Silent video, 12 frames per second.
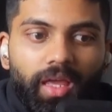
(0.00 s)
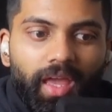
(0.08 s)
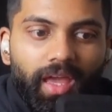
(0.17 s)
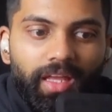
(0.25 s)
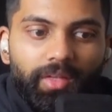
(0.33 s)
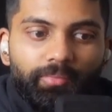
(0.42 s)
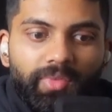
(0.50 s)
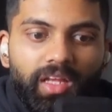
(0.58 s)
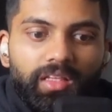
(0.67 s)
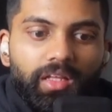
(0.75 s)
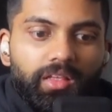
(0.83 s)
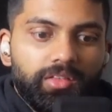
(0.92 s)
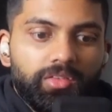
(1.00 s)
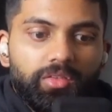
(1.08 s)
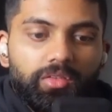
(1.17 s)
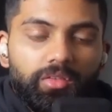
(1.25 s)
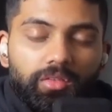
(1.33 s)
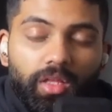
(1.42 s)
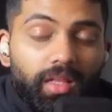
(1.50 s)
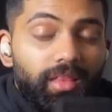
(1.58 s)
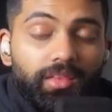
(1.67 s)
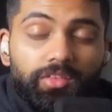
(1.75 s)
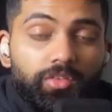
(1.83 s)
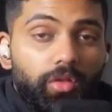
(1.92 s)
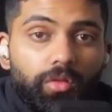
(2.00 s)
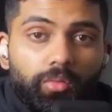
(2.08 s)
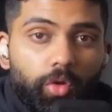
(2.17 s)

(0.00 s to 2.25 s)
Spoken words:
And that's not the